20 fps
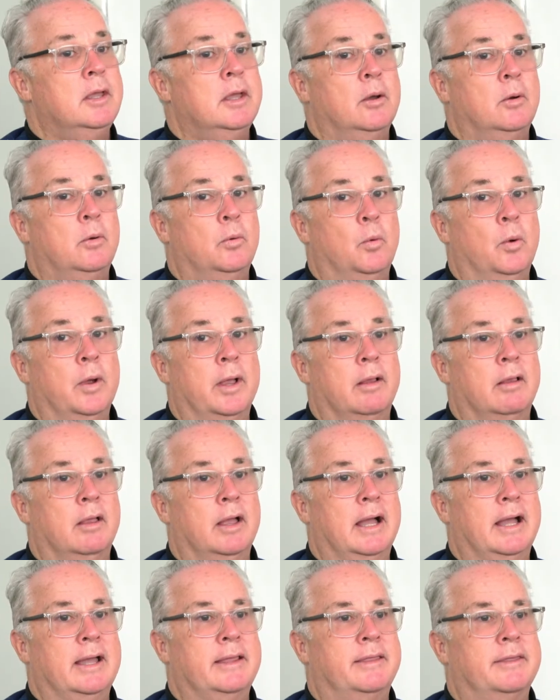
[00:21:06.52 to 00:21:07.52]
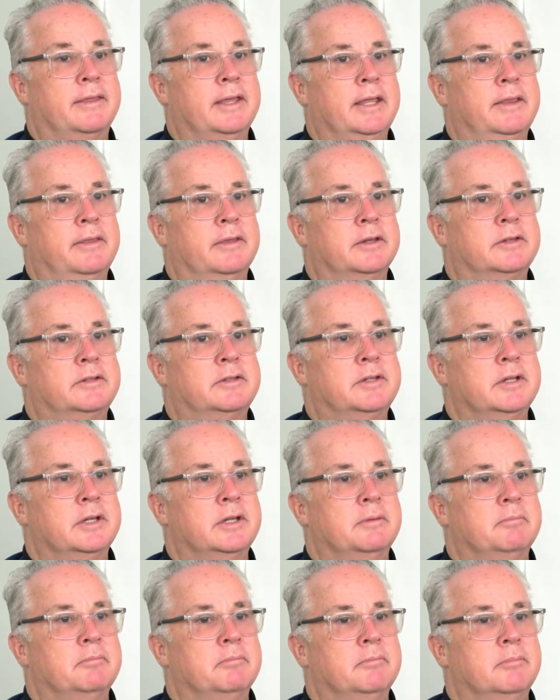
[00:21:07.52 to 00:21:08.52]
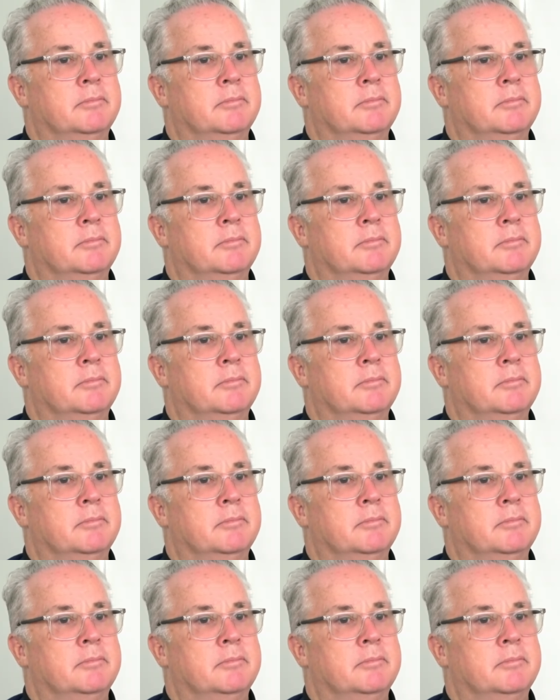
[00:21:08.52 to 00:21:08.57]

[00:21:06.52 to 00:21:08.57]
Well, I think that um,